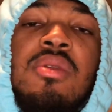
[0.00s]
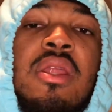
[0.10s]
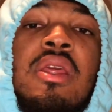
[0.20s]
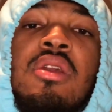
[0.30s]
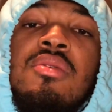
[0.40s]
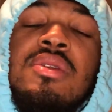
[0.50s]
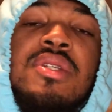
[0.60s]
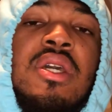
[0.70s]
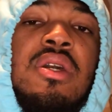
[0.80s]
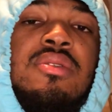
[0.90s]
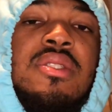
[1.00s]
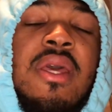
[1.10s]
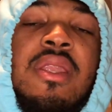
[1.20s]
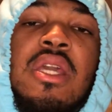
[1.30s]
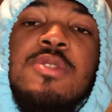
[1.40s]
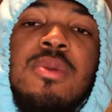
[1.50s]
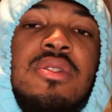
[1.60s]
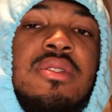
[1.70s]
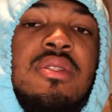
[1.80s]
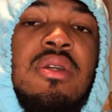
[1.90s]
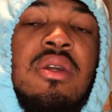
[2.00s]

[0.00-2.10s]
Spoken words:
They need to go to jail, just like the next person.